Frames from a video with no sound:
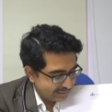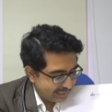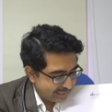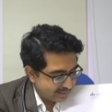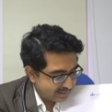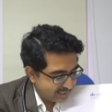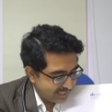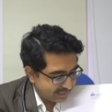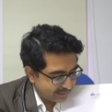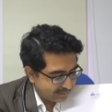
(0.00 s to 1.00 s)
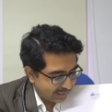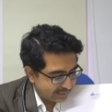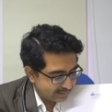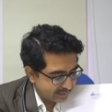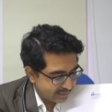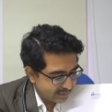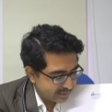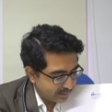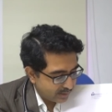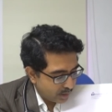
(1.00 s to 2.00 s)
gets thick like
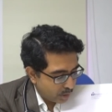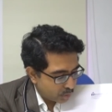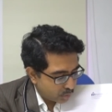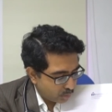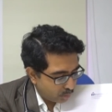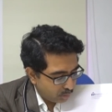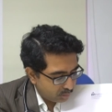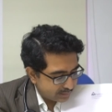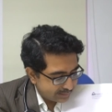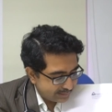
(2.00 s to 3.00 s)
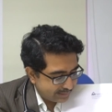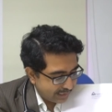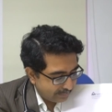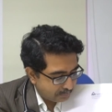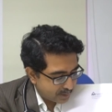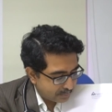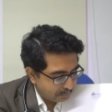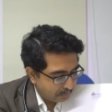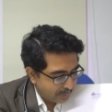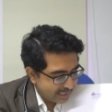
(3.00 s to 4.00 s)
this, so the
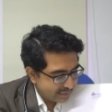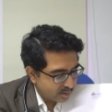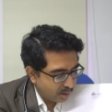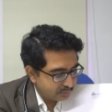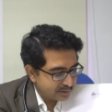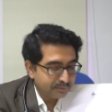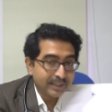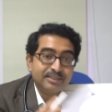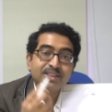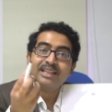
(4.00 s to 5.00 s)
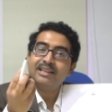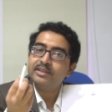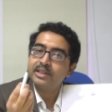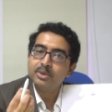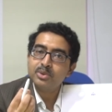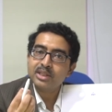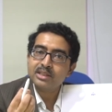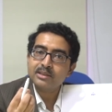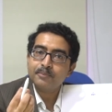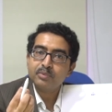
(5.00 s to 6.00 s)
space of the ventricle
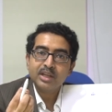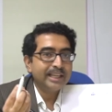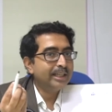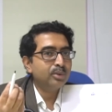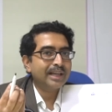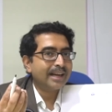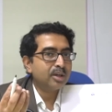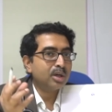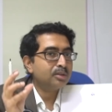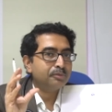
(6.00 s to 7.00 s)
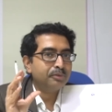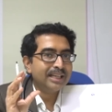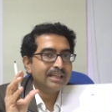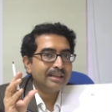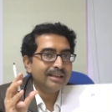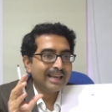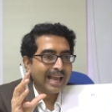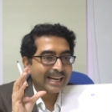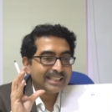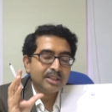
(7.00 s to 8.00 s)
reduces, you cannot fill
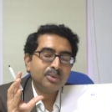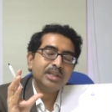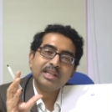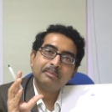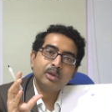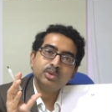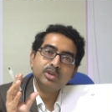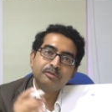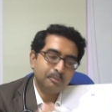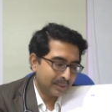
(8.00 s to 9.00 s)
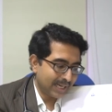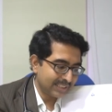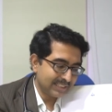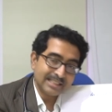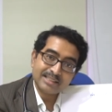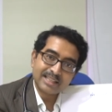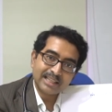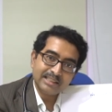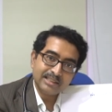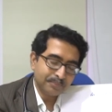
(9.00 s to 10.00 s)
adequate amount of blood
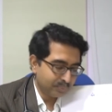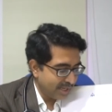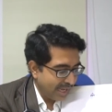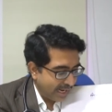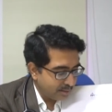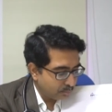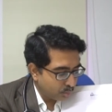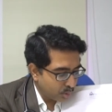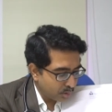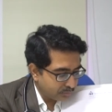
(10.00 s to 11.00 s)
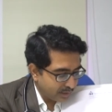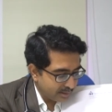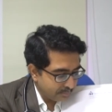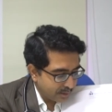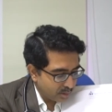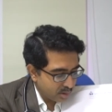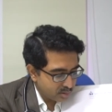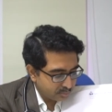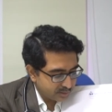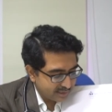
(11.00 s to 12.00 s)
inside, and moreover
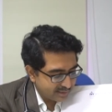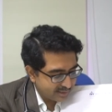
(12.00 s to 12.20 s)
because of this